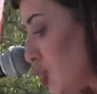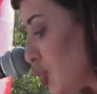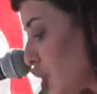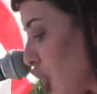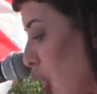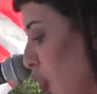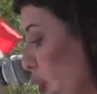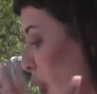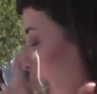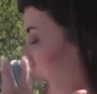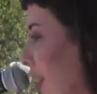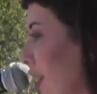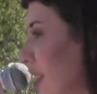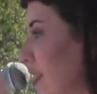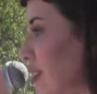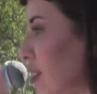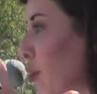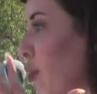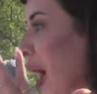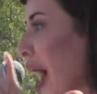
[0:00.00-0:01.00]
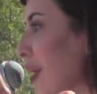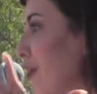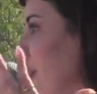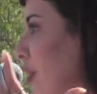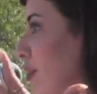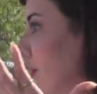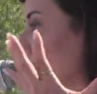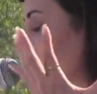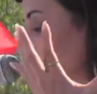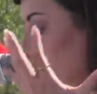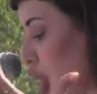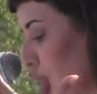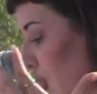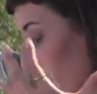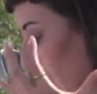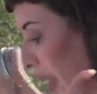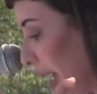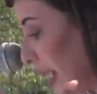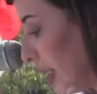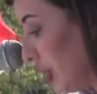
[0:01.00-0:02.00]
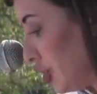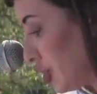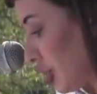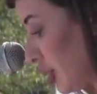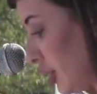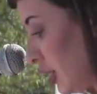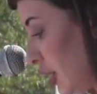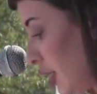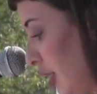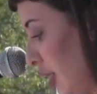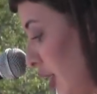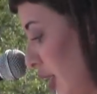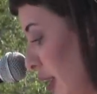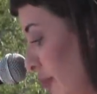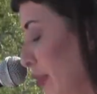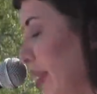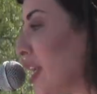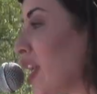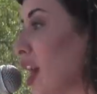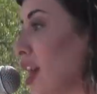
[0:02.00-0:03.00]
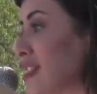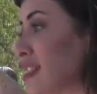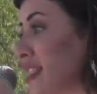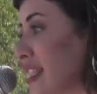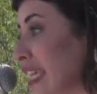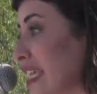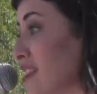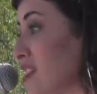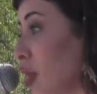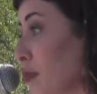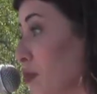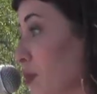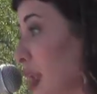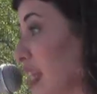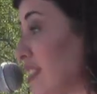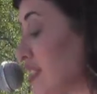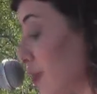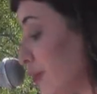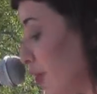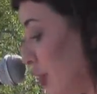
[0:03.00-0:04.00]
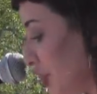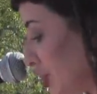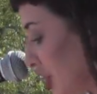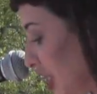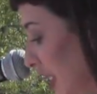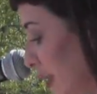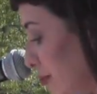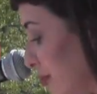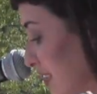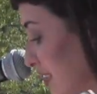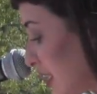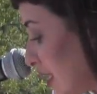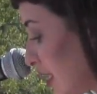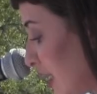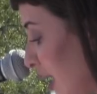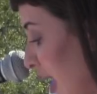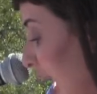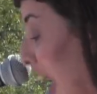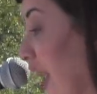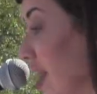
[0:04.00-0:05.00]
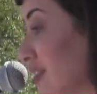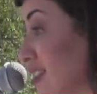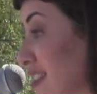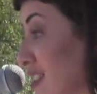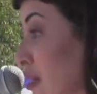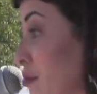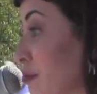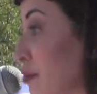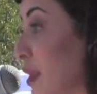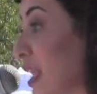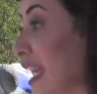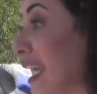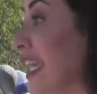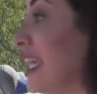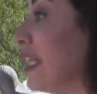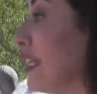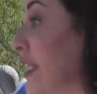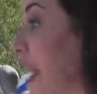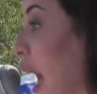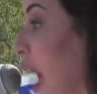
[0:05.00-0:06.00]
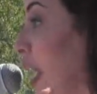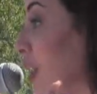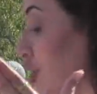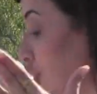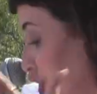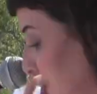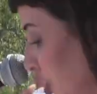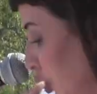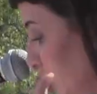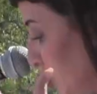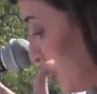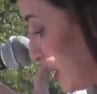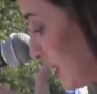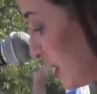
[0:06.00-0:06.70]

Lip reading: So why there is no rage? Because these oppressive regimes are simply not Jews.